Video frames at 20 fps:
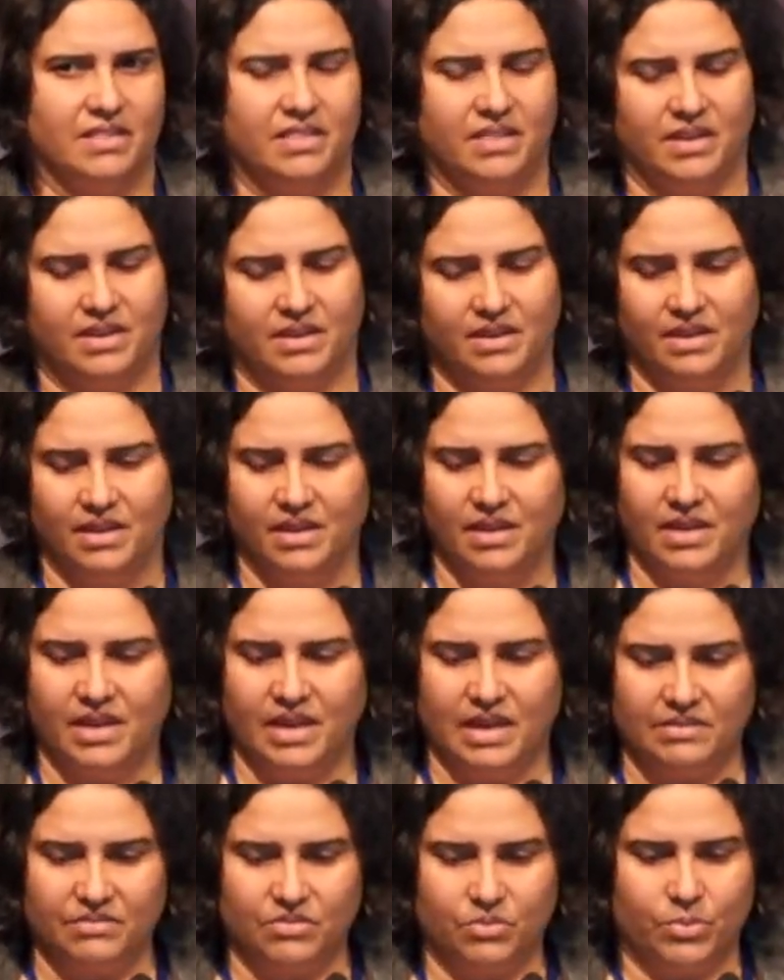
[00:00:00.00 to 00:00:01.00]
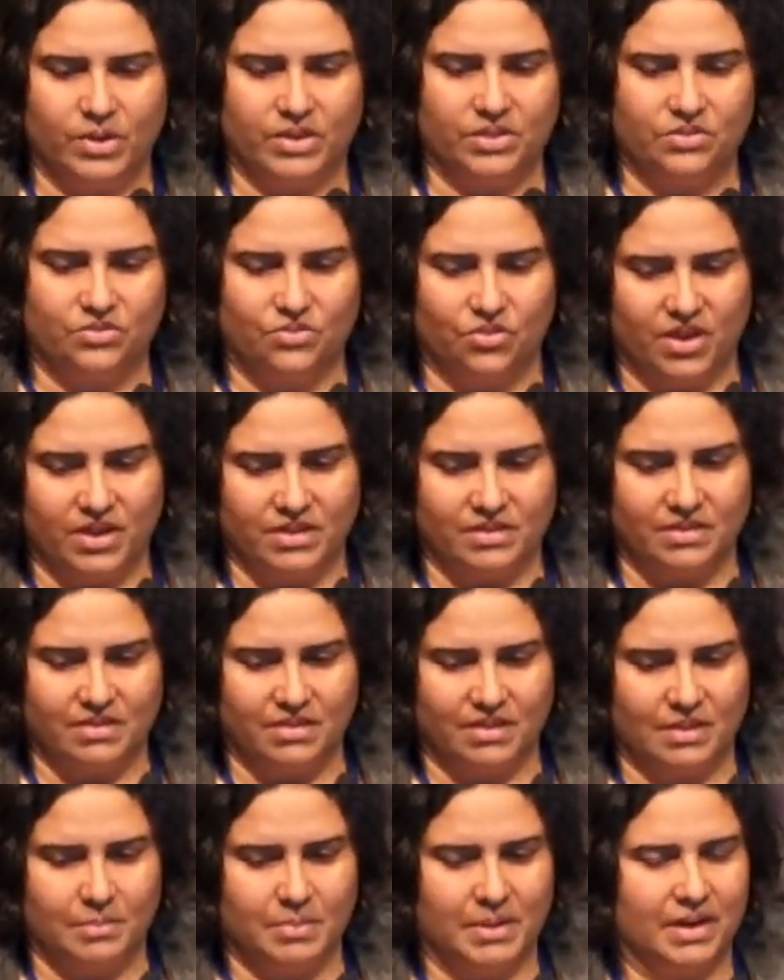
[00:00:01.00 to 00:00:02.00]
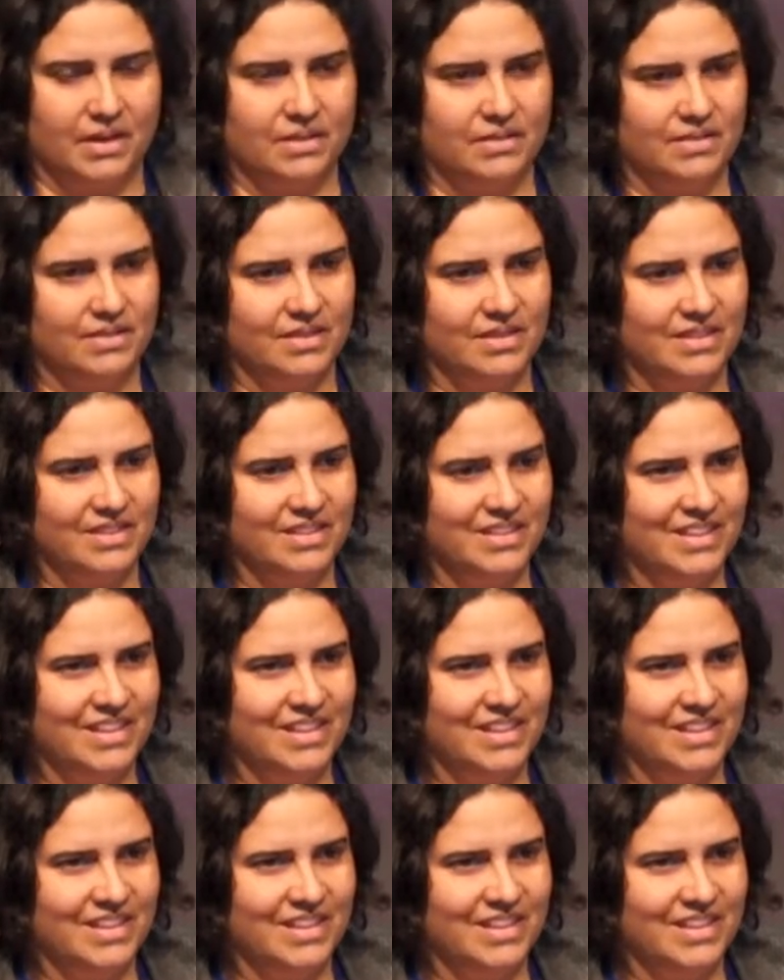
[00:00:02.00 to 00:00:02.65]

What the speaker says: I think everyone's trying to think about